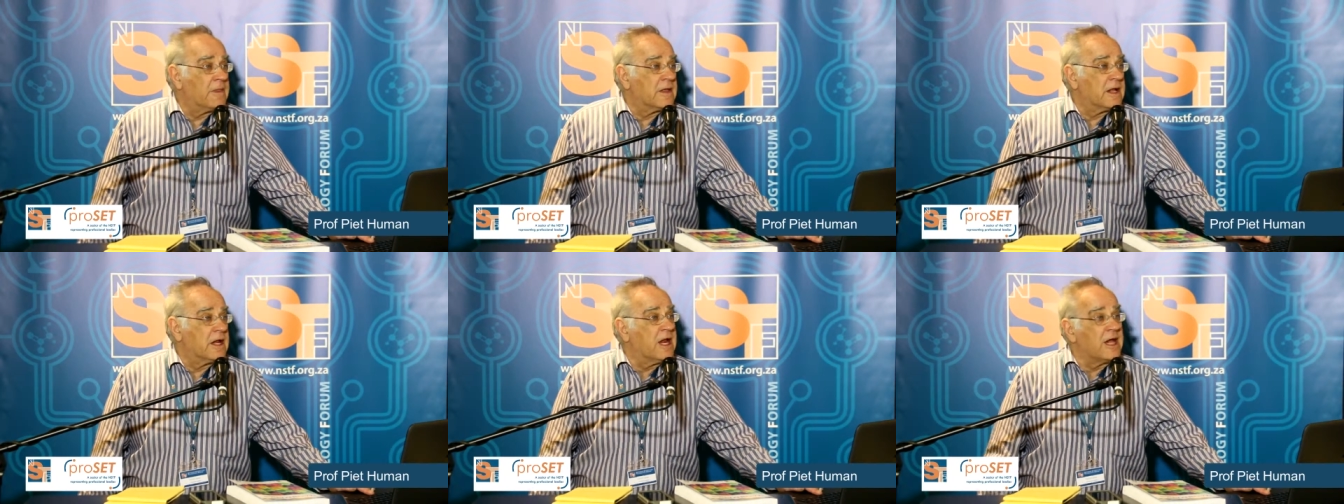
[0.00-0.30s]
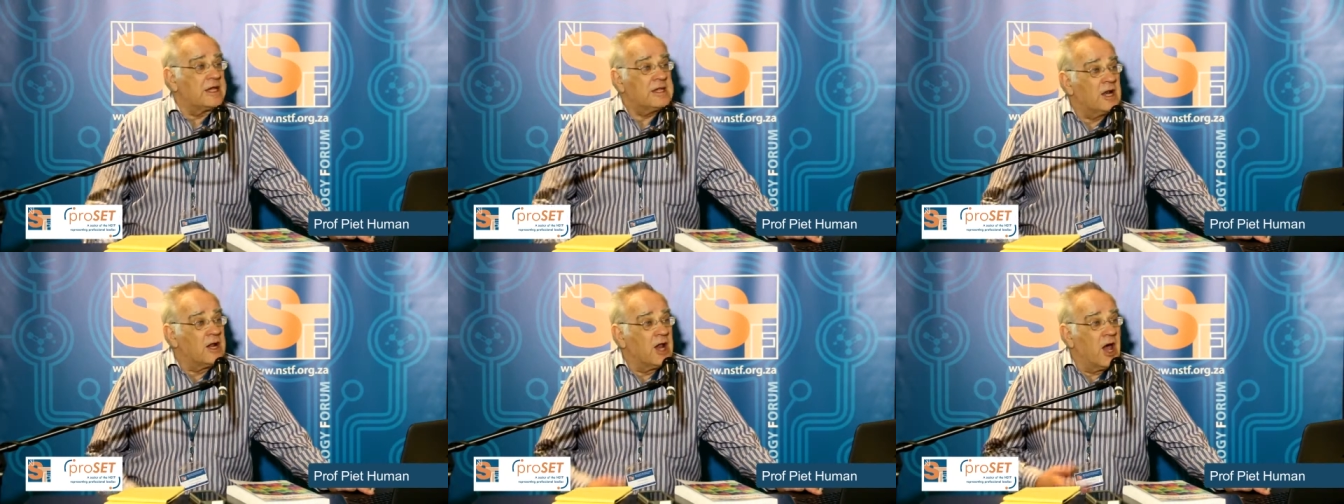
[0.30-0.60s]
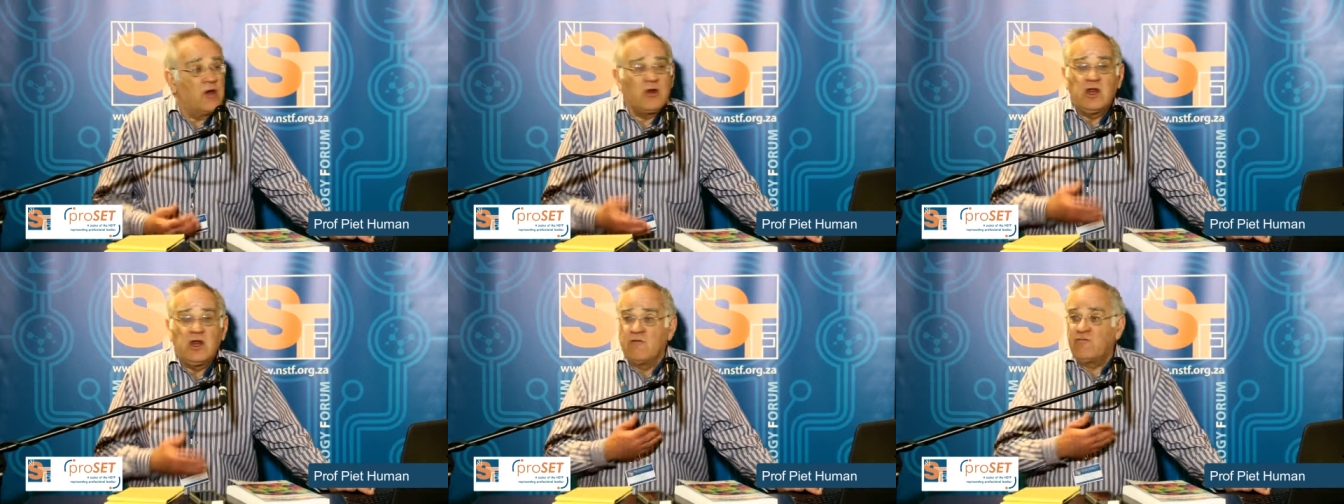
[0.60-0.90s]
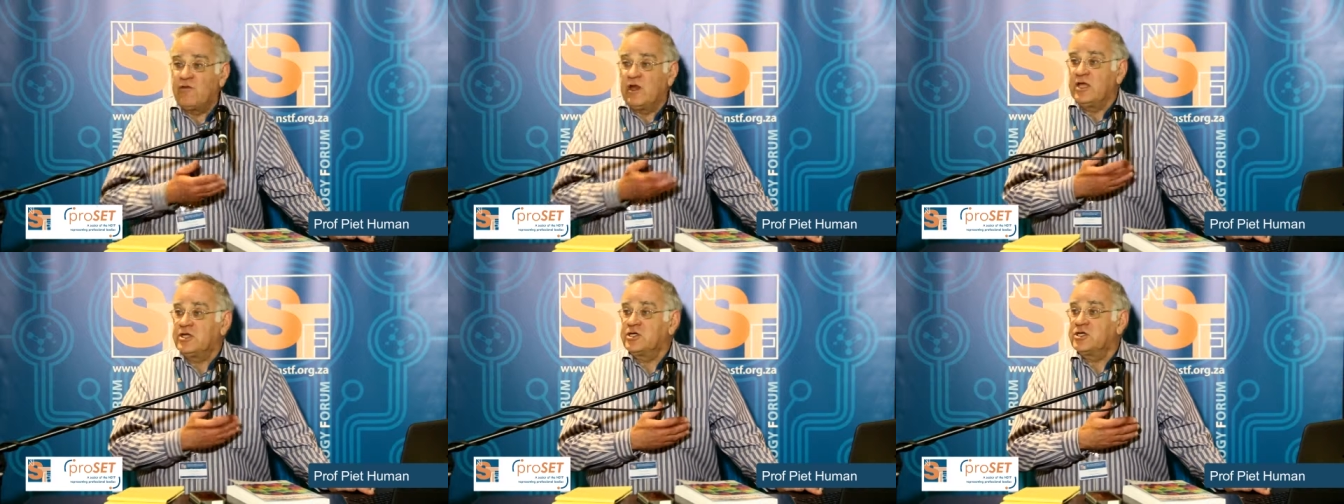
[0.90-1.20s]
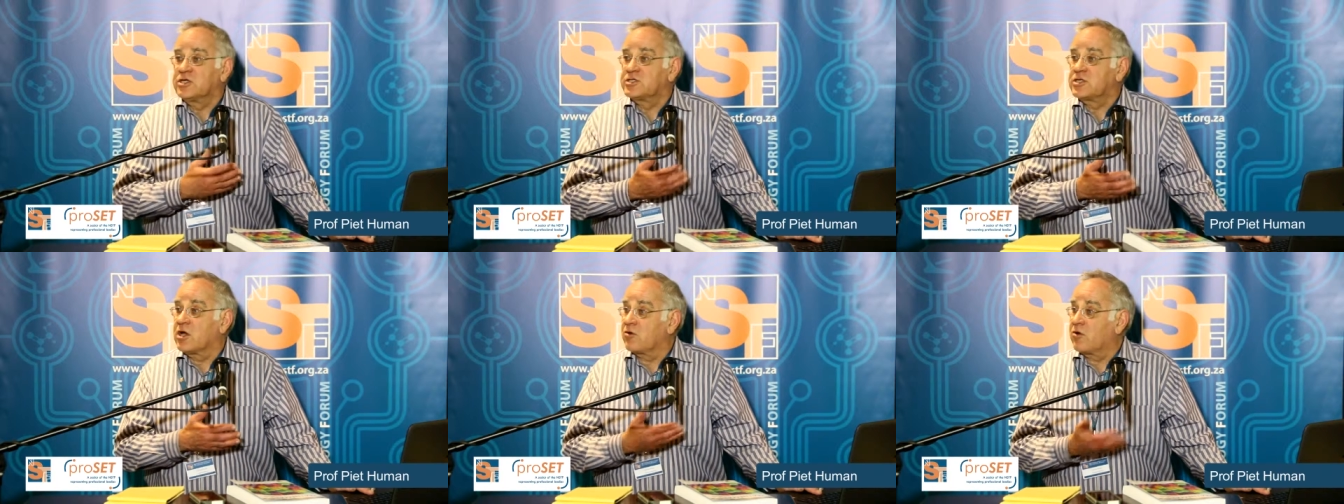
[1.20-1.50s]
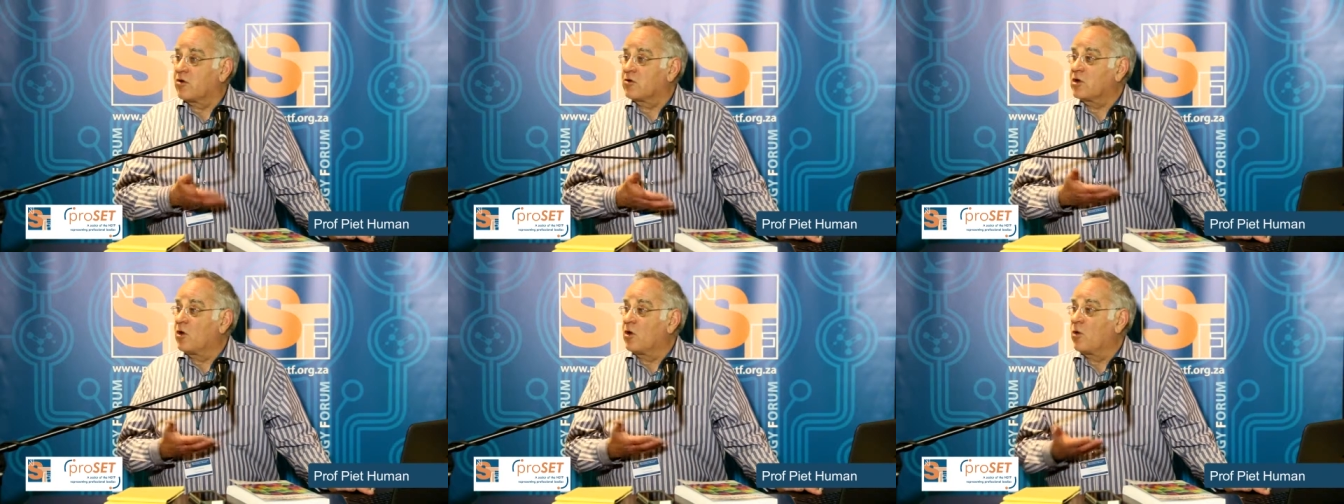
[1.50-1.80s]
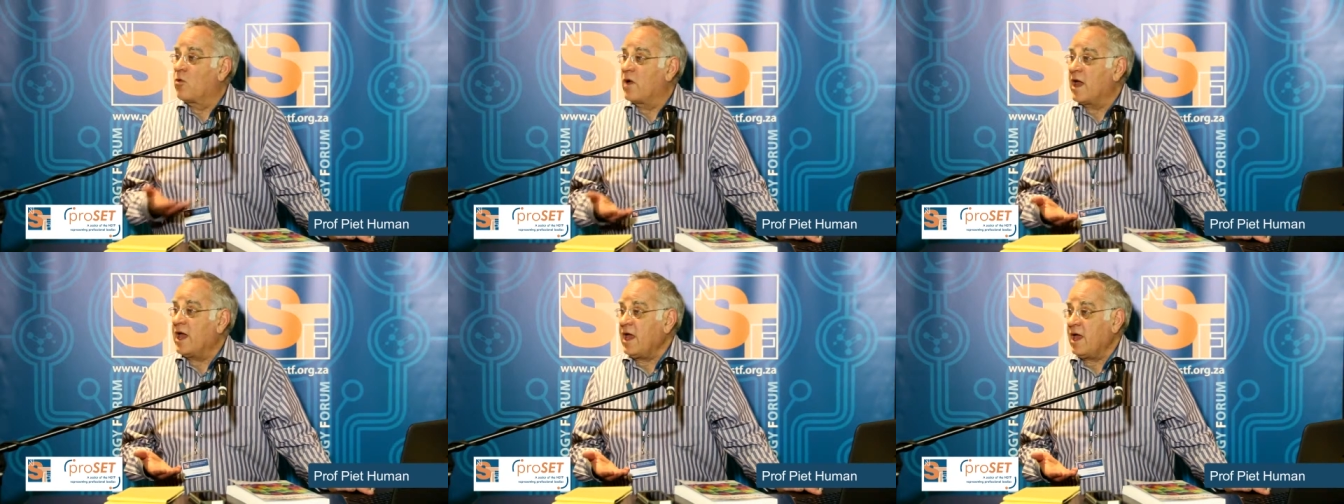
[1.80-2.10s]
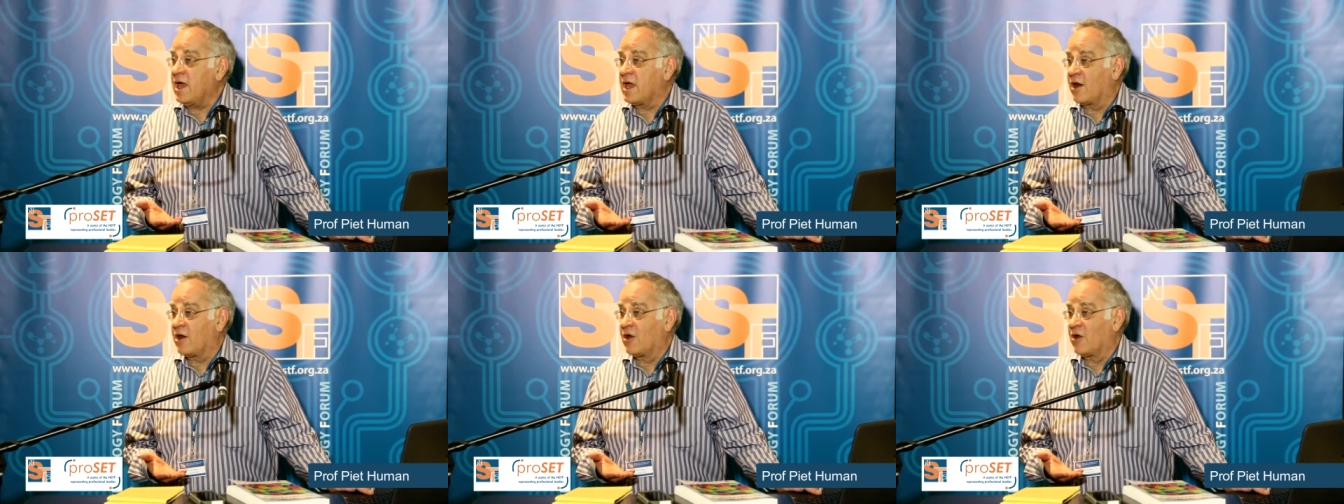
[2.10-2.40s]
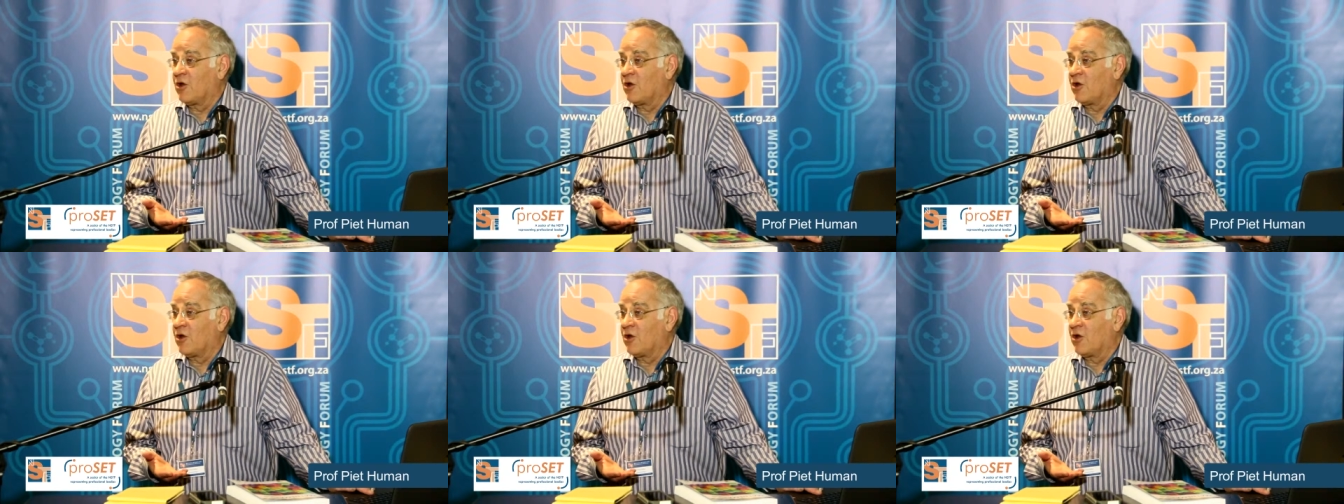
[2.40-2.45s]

Let alone if teachers are not aware